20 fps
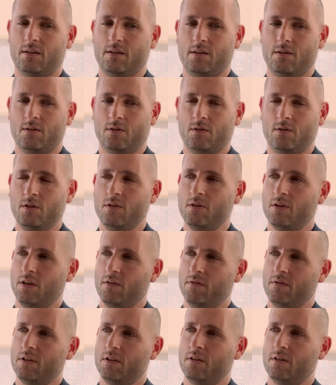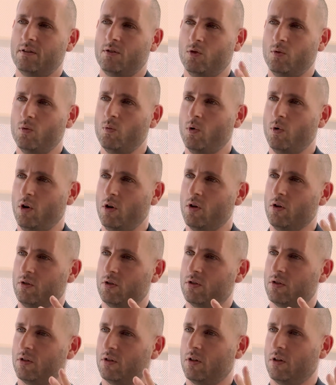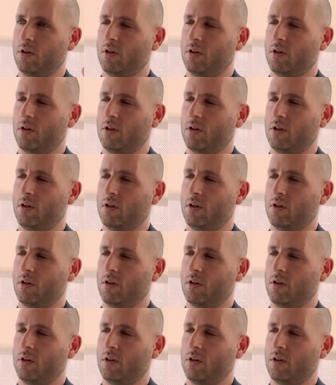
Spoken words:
you have these two words.